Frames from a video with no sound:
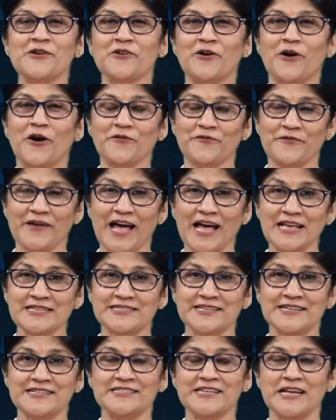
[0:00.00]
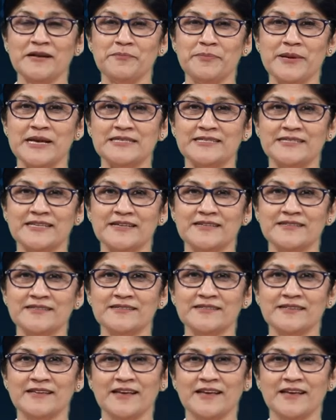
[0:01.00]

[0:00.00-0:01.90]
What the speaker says: of acids and bases,